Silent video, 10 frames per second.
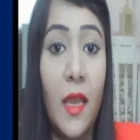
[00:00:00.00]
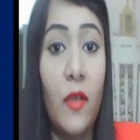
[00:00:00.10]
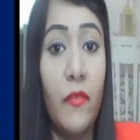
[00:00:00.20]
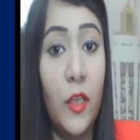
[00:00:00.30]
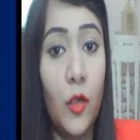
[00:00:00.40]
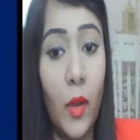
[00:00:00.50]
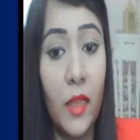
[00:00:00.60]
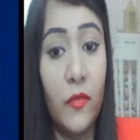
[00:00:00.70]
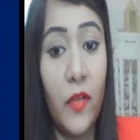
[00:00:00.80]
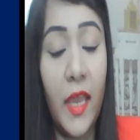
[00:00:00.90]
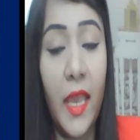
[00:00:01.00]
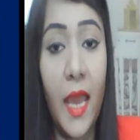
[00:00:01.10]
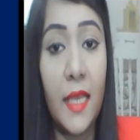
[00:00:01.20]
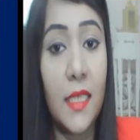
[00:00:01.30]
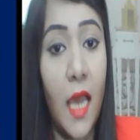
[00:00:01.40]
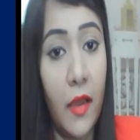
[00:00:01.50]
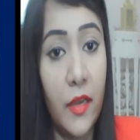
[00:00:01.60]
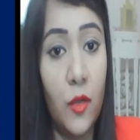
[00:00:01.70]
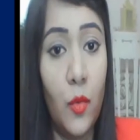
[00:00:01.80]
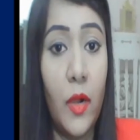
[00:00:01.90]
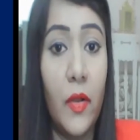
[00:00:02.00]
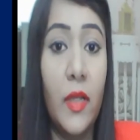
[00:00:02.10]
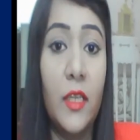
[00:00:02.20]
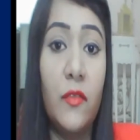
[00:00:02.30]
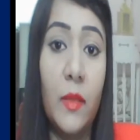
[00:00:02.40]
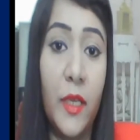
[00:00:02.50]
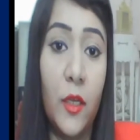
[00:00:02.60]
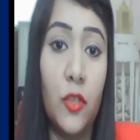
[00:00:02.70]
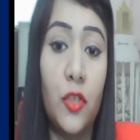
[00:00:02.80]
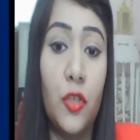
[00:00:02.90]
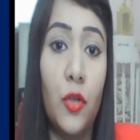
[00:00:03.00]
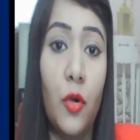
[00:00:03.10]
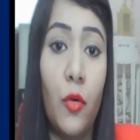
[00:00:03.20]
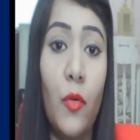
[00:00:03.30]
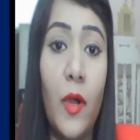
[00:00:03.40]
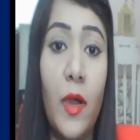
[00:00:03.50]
when you qualify as RNOR, it will be good to know